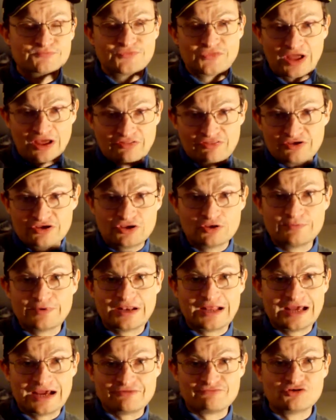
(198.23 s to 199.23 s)
I think you
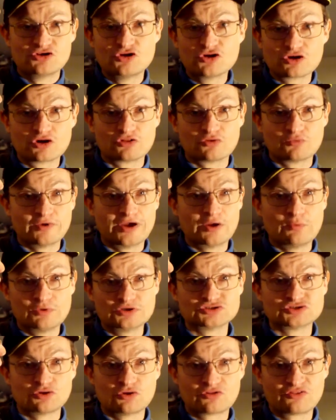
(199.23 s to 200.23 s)
better have a look at the way in
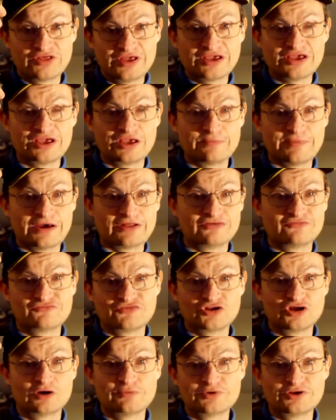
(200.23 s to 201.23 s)
which you're thinking about the
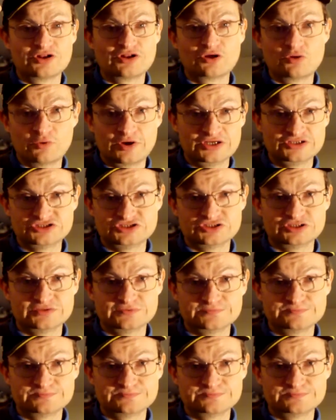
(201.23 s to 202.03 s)
phenomenon in question.